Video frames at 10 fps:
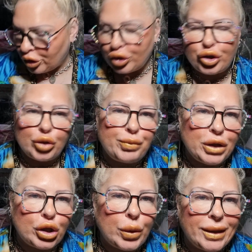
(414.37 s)
you should be
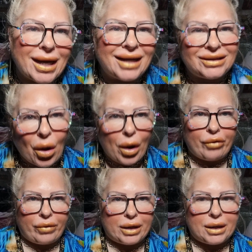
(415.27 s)
doing a
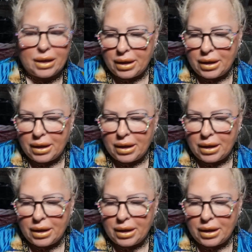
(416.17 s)
diary.